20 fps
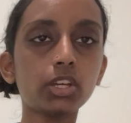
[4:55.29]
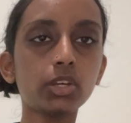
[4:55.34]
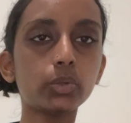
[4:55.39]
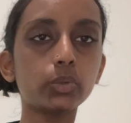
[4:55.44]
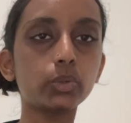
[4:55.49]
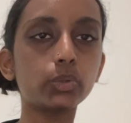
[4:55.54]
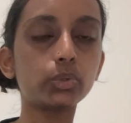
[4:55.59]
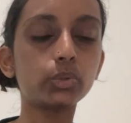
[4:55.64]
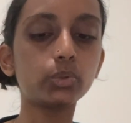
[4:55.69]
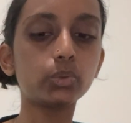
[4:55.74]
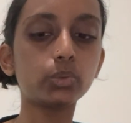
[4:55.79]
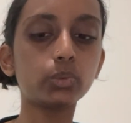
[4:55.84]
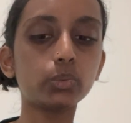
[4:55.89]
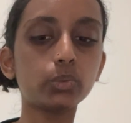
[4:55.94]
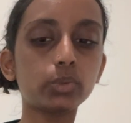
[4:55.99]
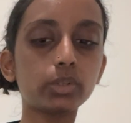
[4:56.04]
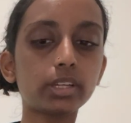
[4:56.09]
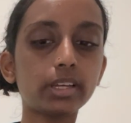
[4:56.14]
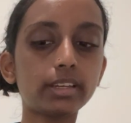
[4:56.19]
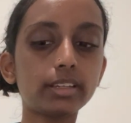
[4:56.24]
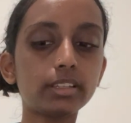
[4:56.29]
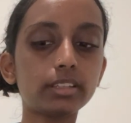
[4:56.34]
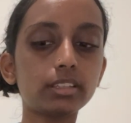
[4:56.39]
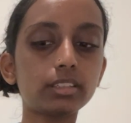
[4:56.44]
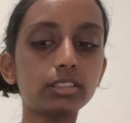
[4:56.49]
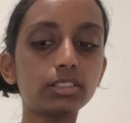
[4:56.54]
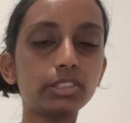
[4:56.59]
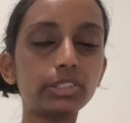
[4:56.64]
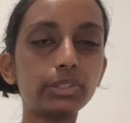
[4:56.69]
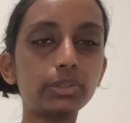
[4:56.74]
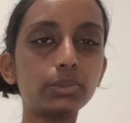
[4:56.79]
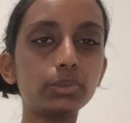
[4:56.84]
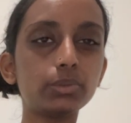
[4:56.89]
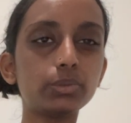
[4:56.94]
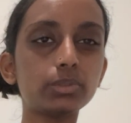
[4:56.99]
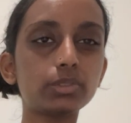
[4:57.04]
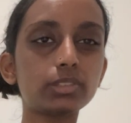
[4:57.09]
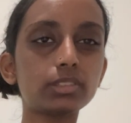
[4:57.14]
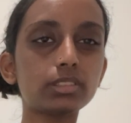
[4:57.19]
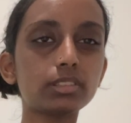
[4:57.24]
you can
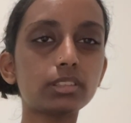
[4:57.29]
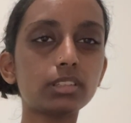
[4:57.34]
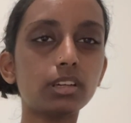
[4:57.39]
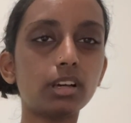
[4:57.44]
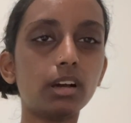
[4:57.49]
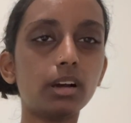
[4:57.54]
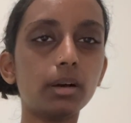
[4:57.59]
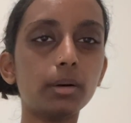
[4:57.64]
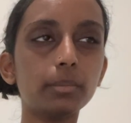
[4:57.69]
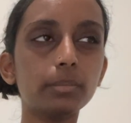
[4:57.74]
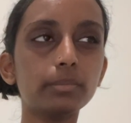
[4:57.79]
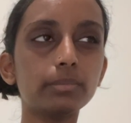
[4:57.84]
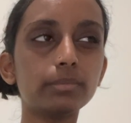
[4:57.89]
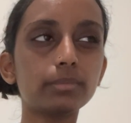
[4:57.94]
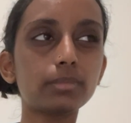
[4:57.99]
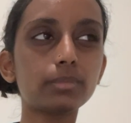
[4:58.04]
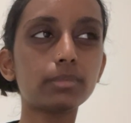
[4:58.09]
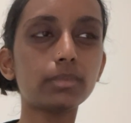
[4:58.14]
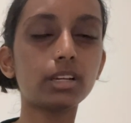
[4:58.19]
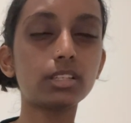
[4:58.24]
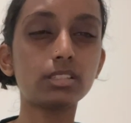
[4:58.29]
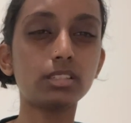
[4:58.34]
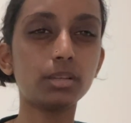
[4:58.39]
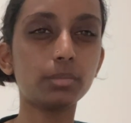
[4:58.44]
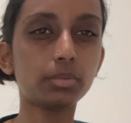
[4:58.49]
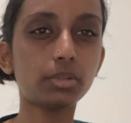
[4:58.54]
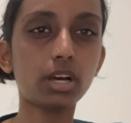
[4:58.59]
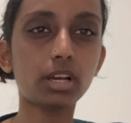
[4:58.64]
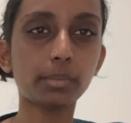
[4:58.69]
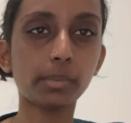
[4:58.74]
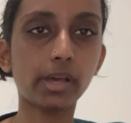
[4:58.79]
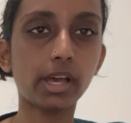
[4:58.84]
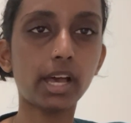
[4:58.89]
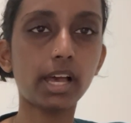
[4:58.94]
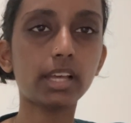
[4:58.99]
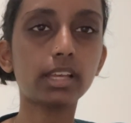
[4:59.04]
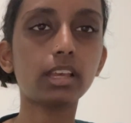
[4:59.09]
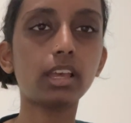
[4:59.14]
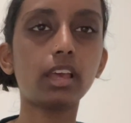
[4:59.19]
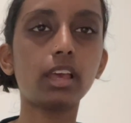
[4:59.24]
use a Ziploc
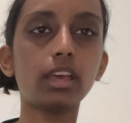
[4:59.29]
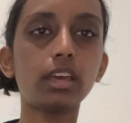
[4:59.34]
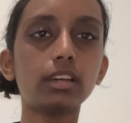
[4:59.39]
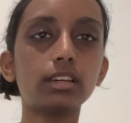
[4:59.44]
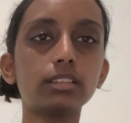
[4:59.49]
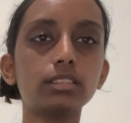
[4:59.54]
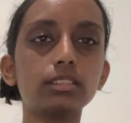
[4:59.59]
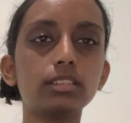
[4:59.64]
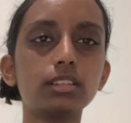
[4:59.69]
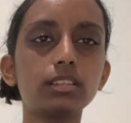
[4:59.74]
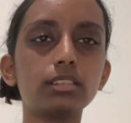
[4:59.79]
bag and